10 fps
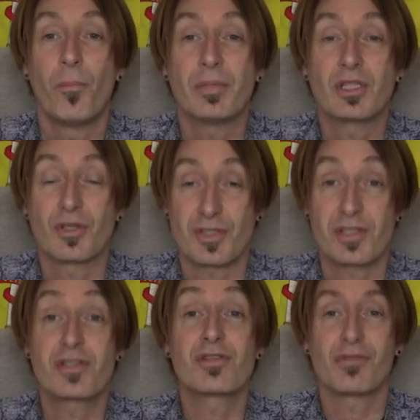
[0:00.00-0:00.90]
Because
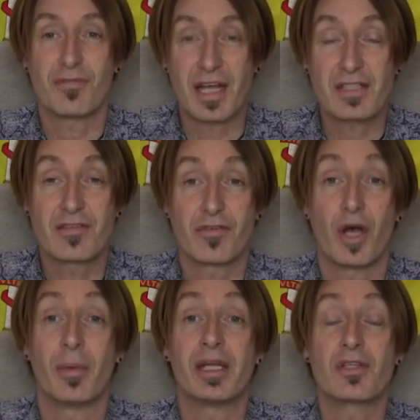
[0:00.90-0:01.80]
this is a reflexive
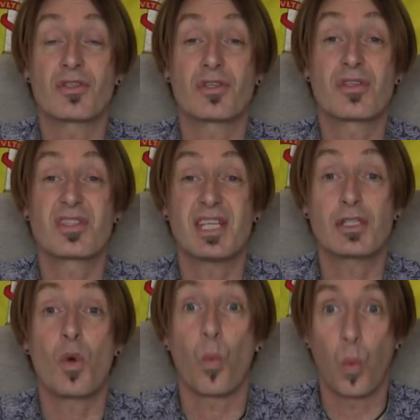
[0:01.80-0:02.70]
verb and it's to
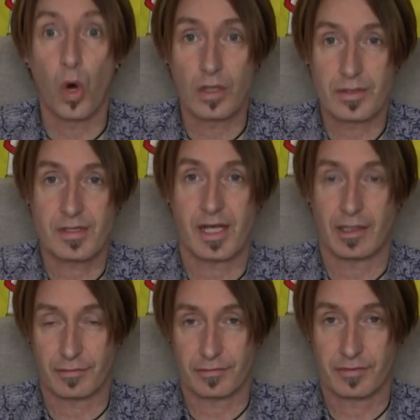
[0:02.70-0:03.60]
sit
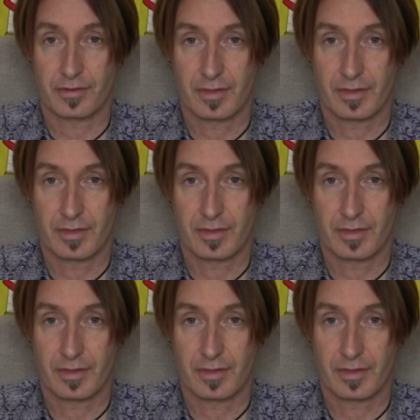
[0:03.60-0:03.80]
oneself,